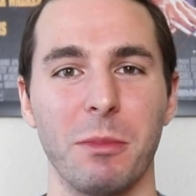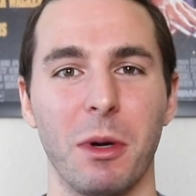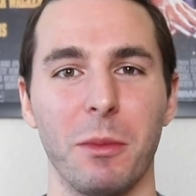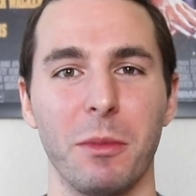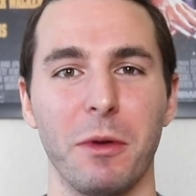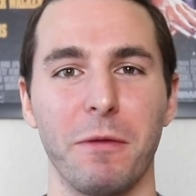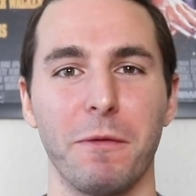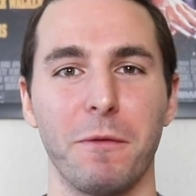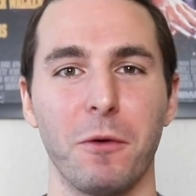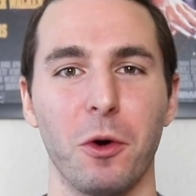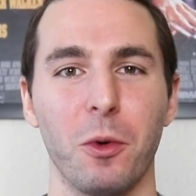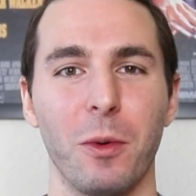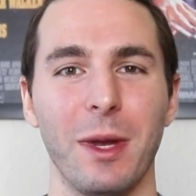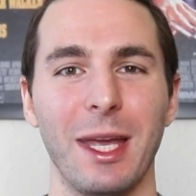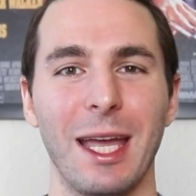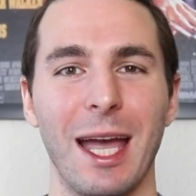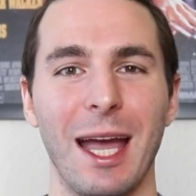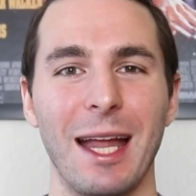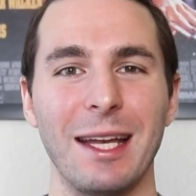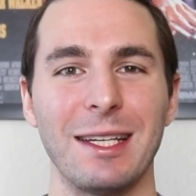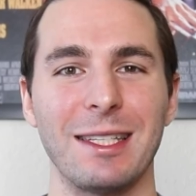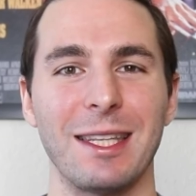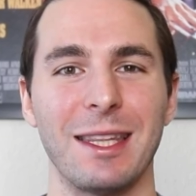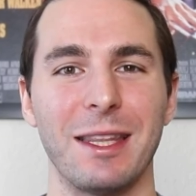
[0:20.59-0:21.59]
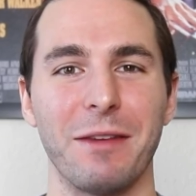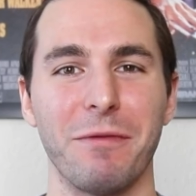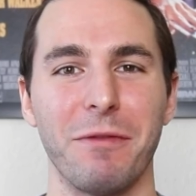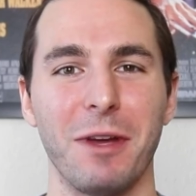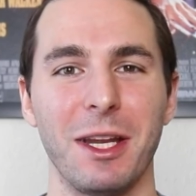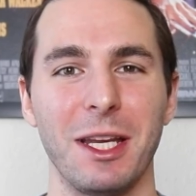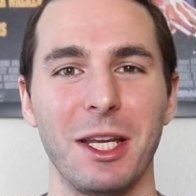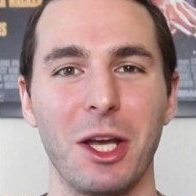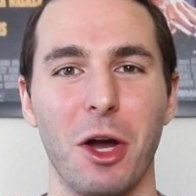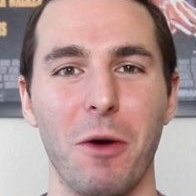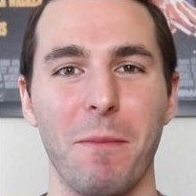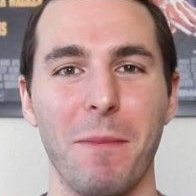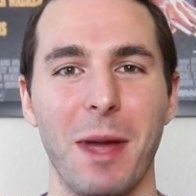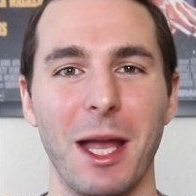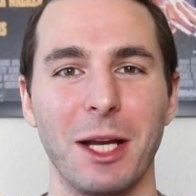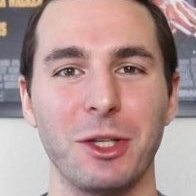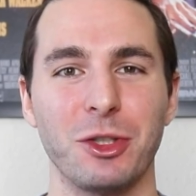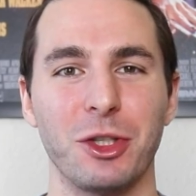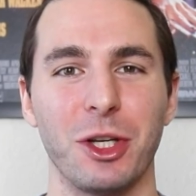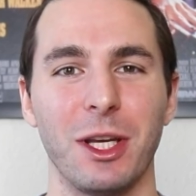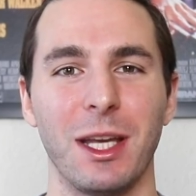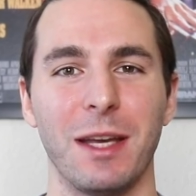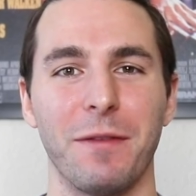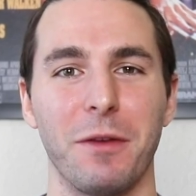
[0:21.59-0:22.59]
But before we get into the video, make
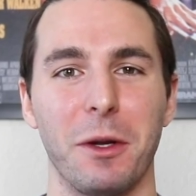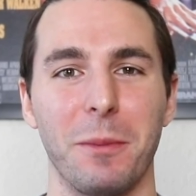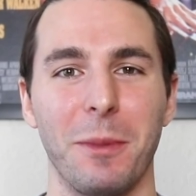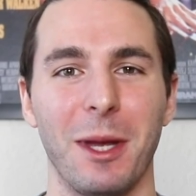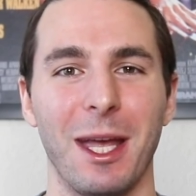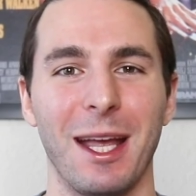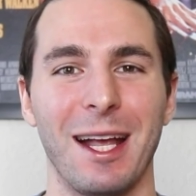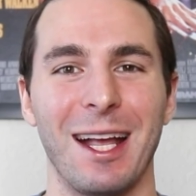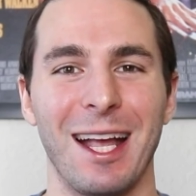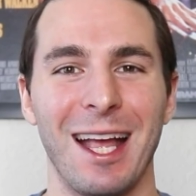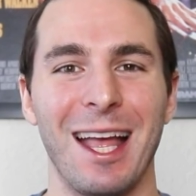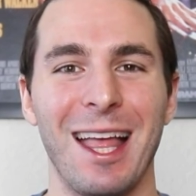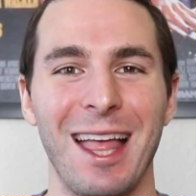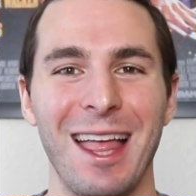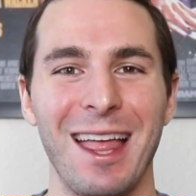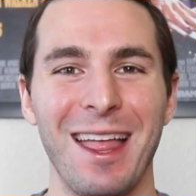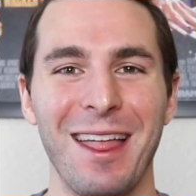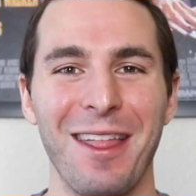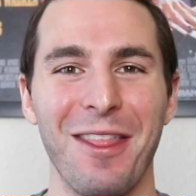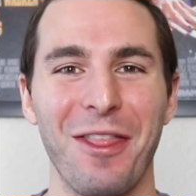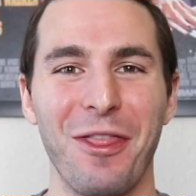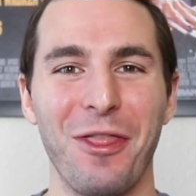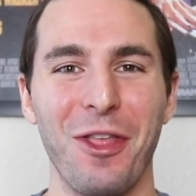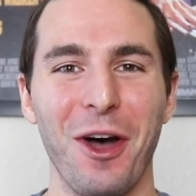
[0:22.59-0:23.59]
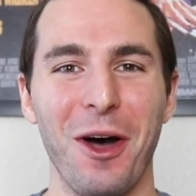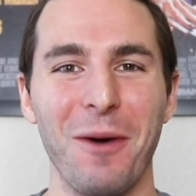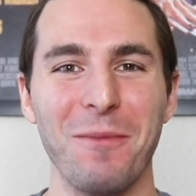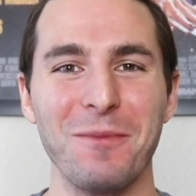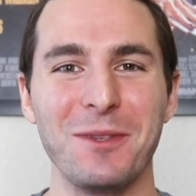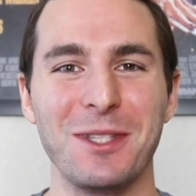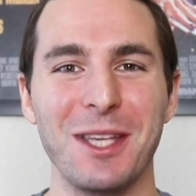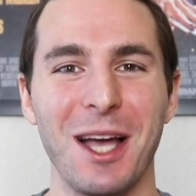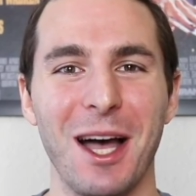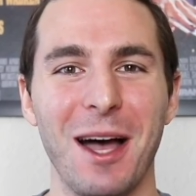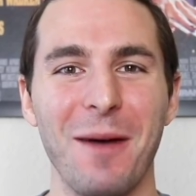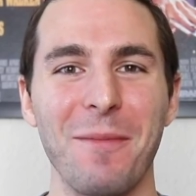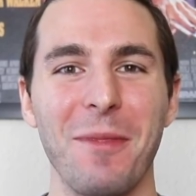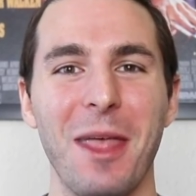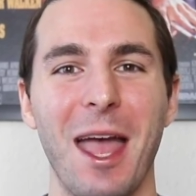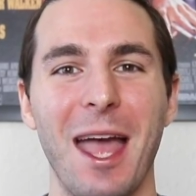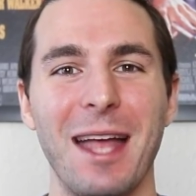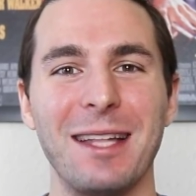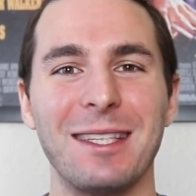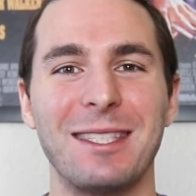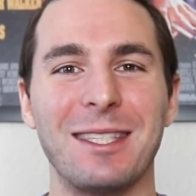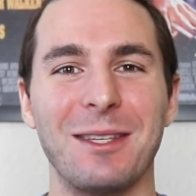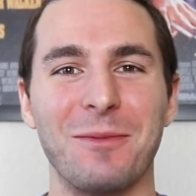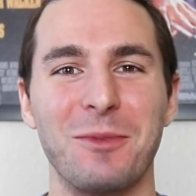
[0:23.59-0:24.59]
sure you give it a big thumbs up
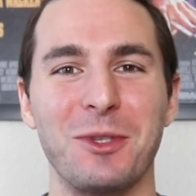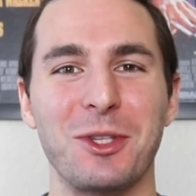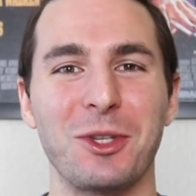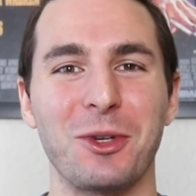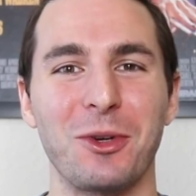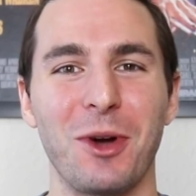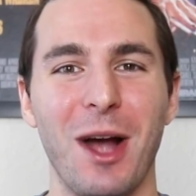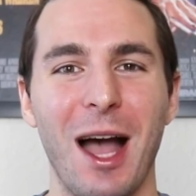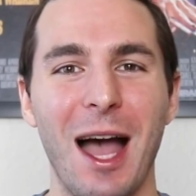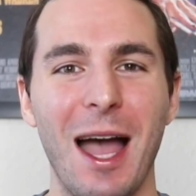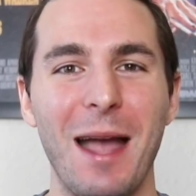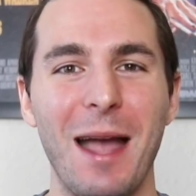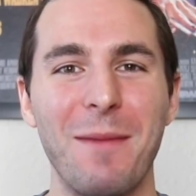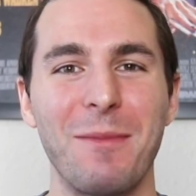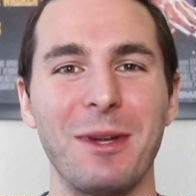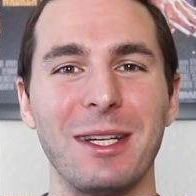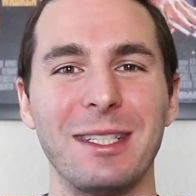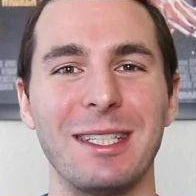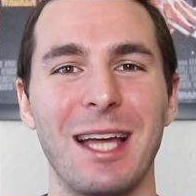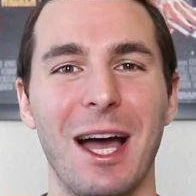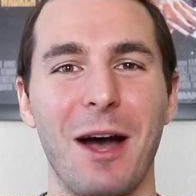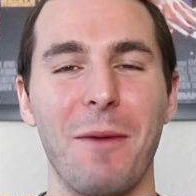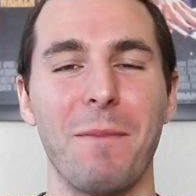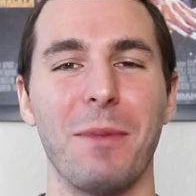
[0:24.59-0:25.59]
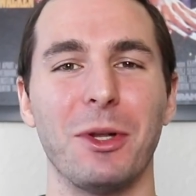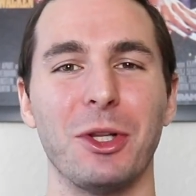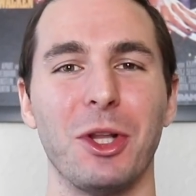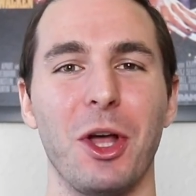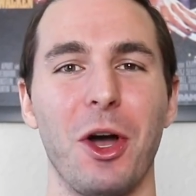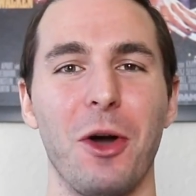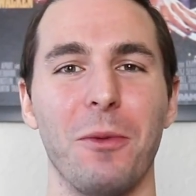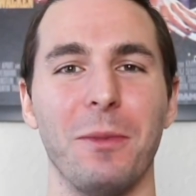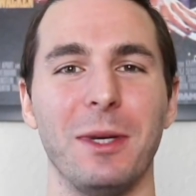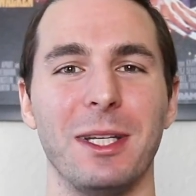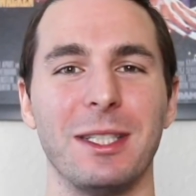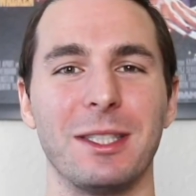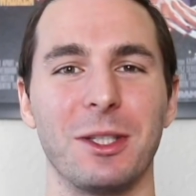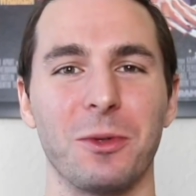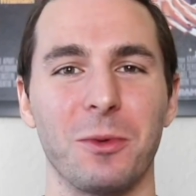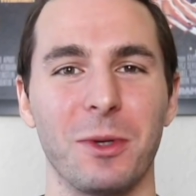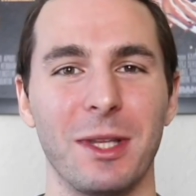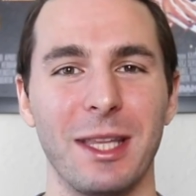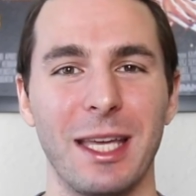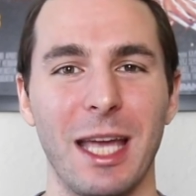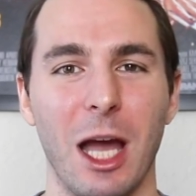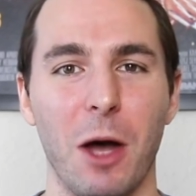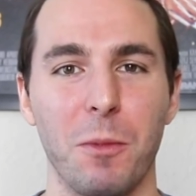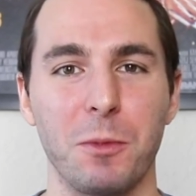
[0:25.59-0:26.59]
and subscribe down below, because it
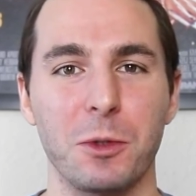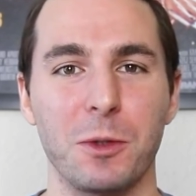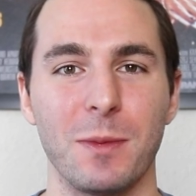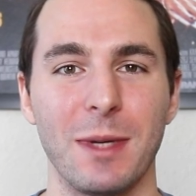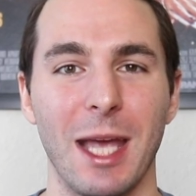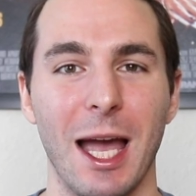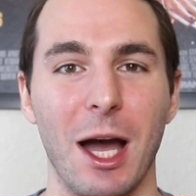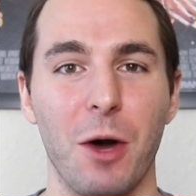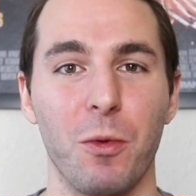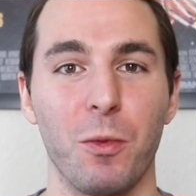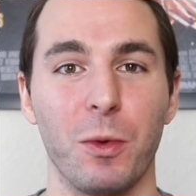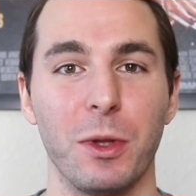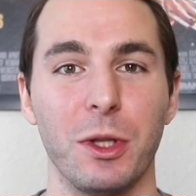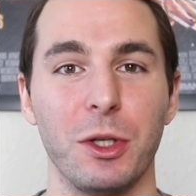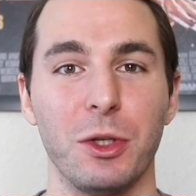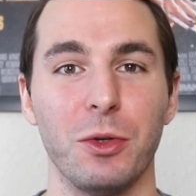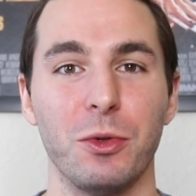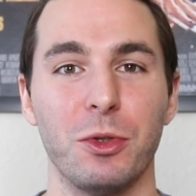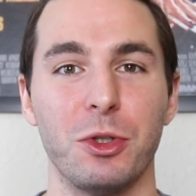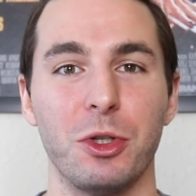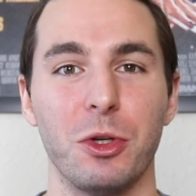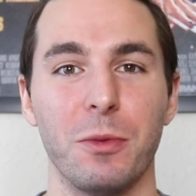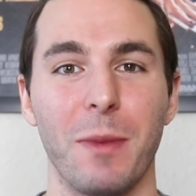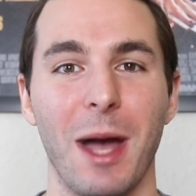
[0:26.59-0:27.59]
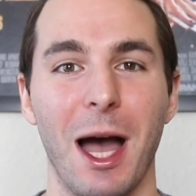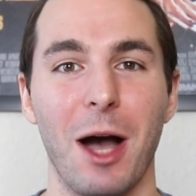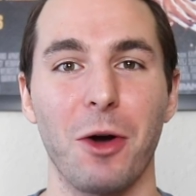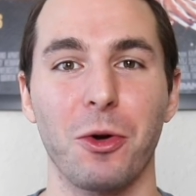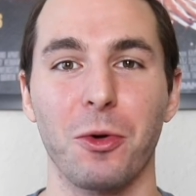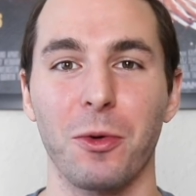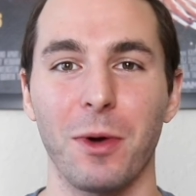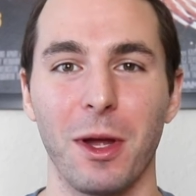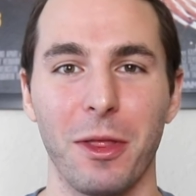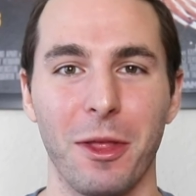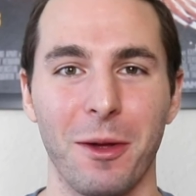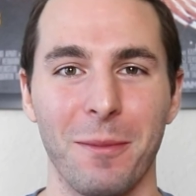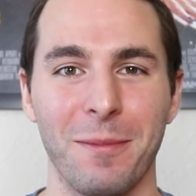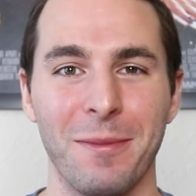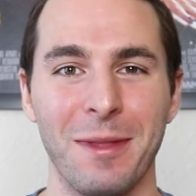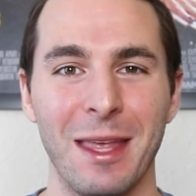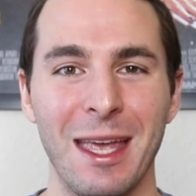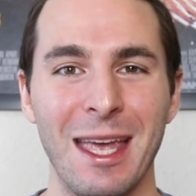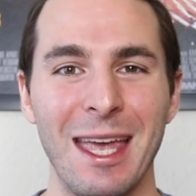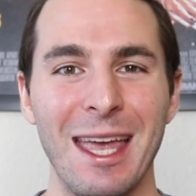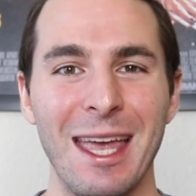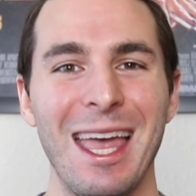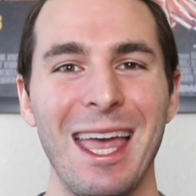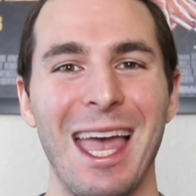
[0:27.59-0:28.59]
really helps me out with the YouTube algorithm
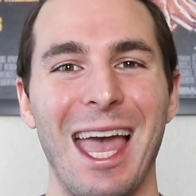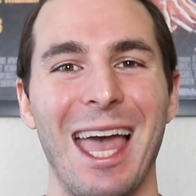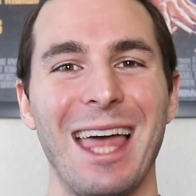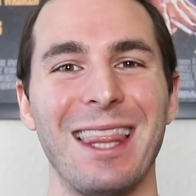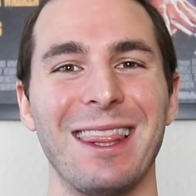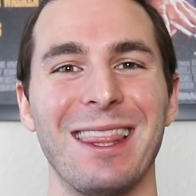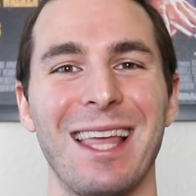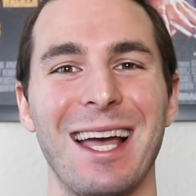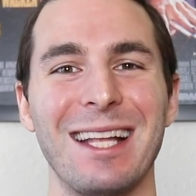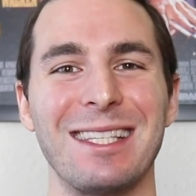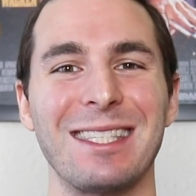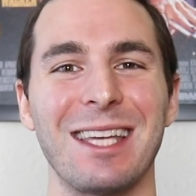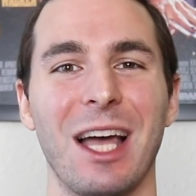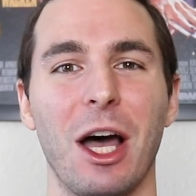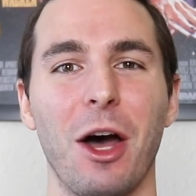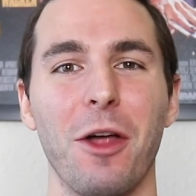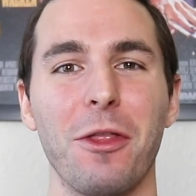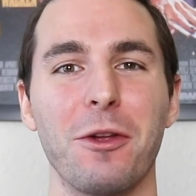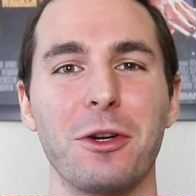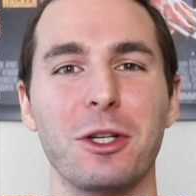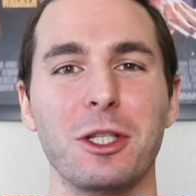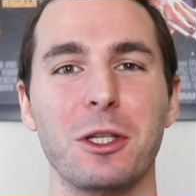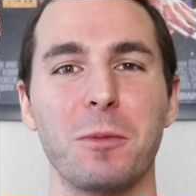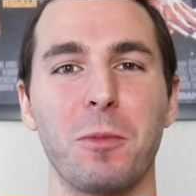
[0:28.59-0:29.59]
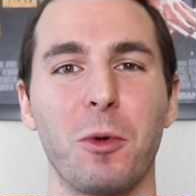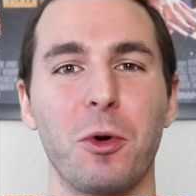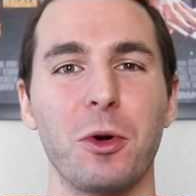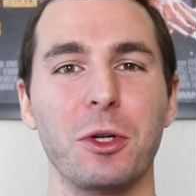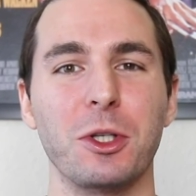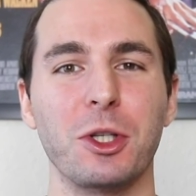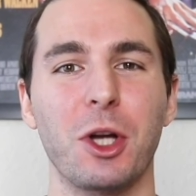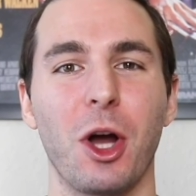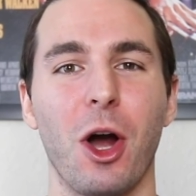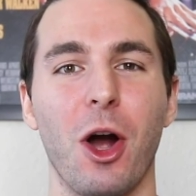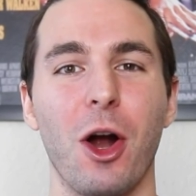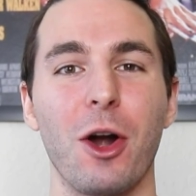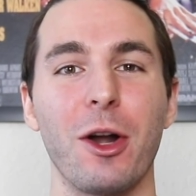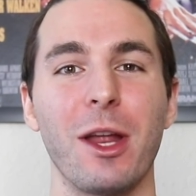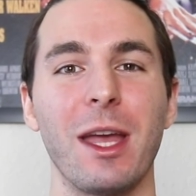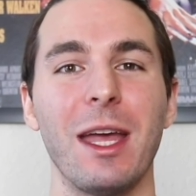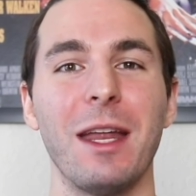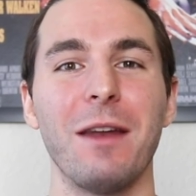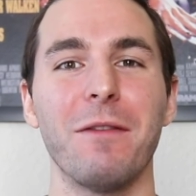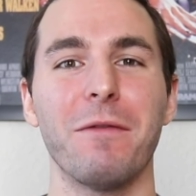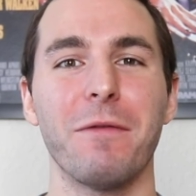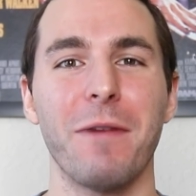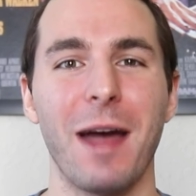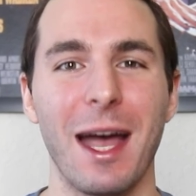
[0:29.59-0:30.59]
and lets other sports card
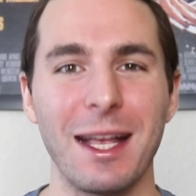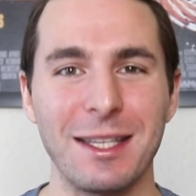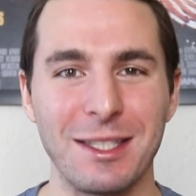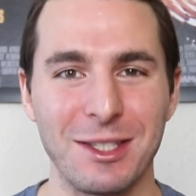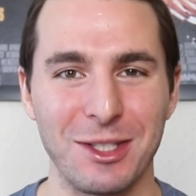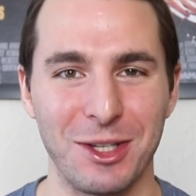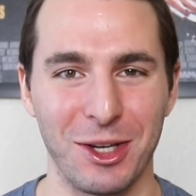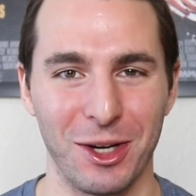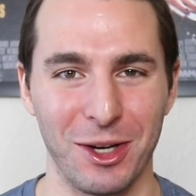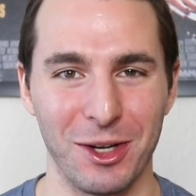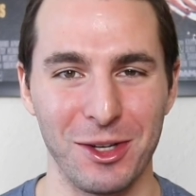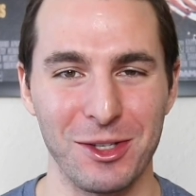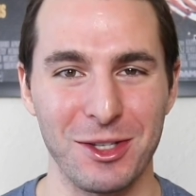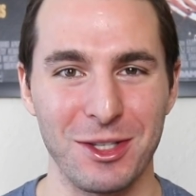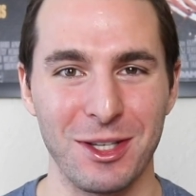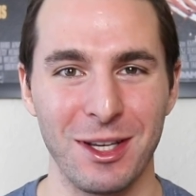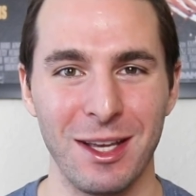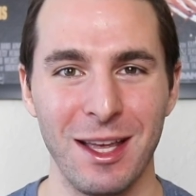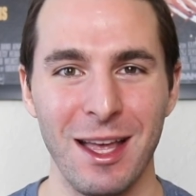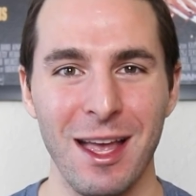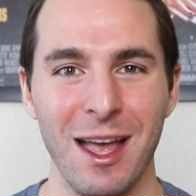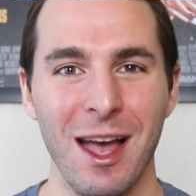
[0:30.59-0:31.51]
investors,